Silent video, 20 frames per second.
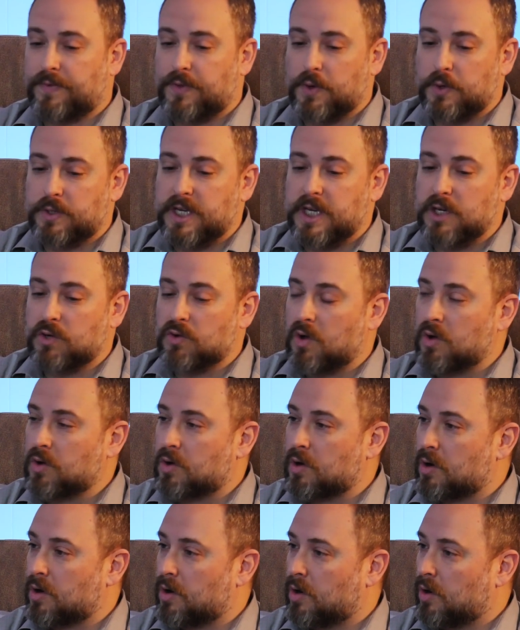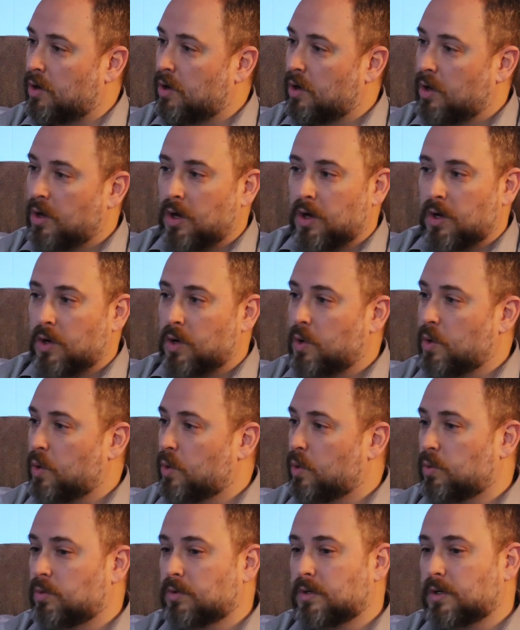13-year-old girl
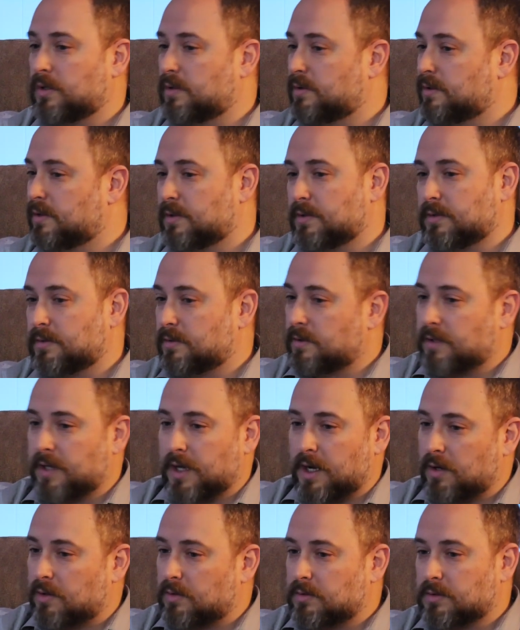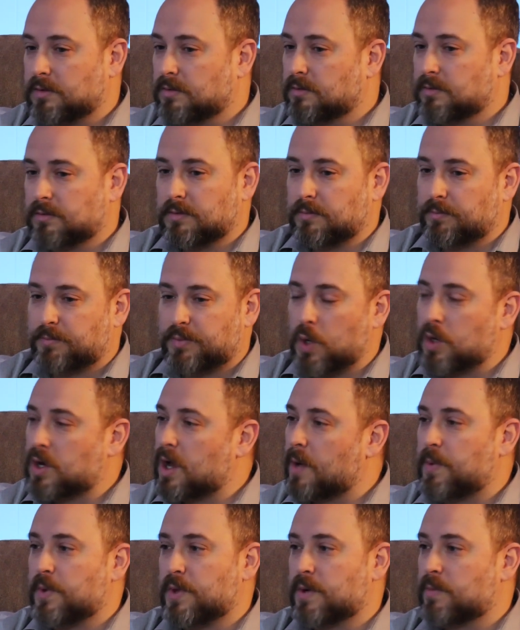who, broke
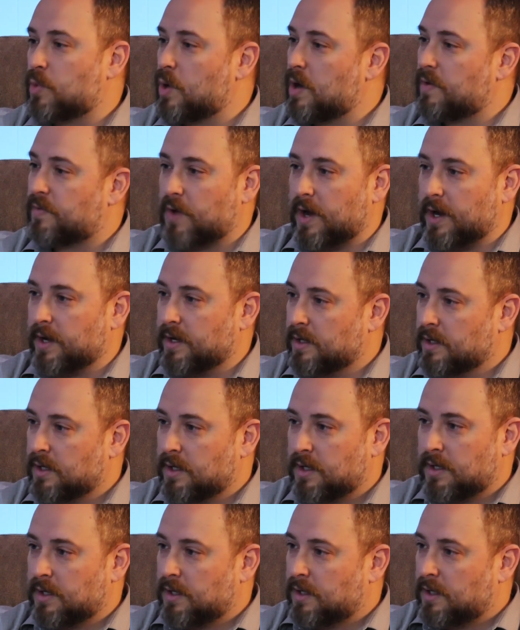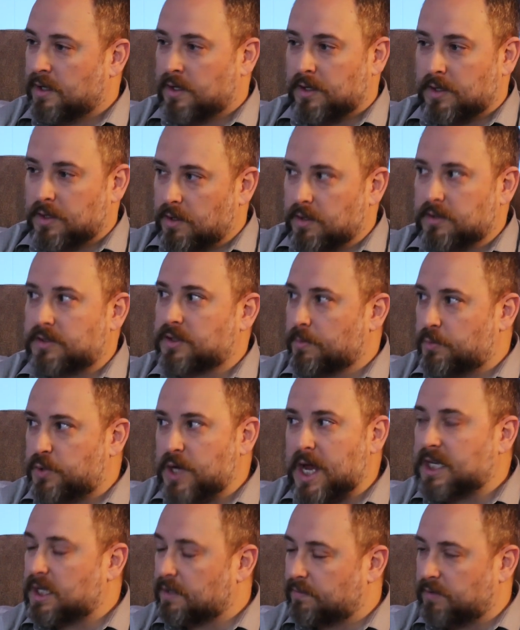up with her boyfriend
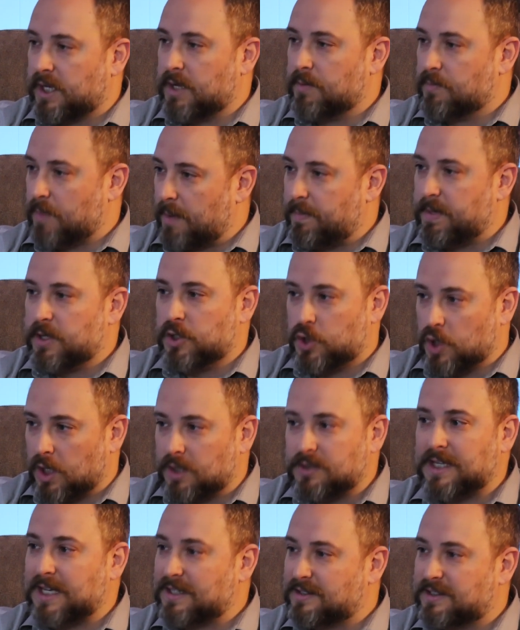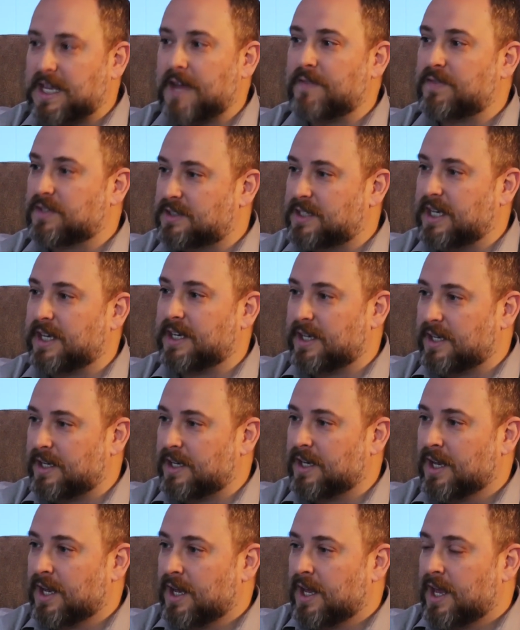subjectively might be just as
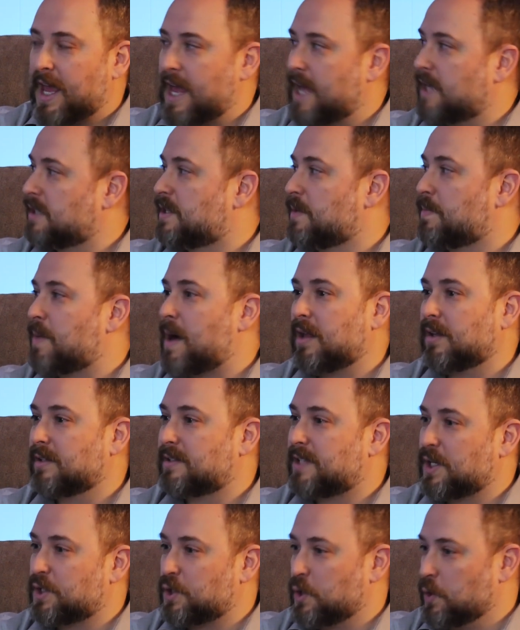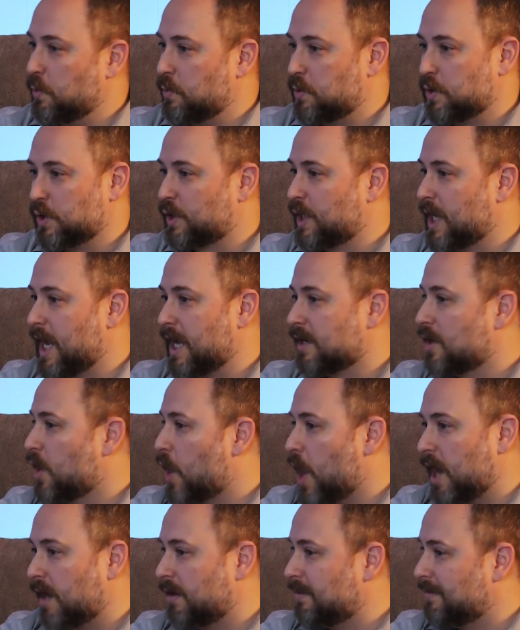devastated as the politician who just got
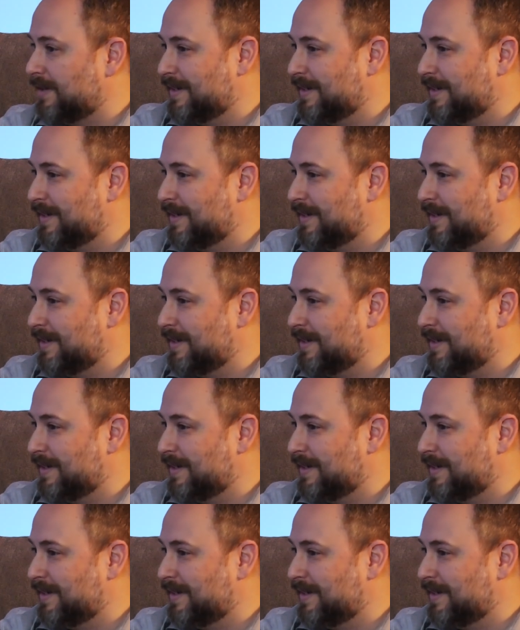caught.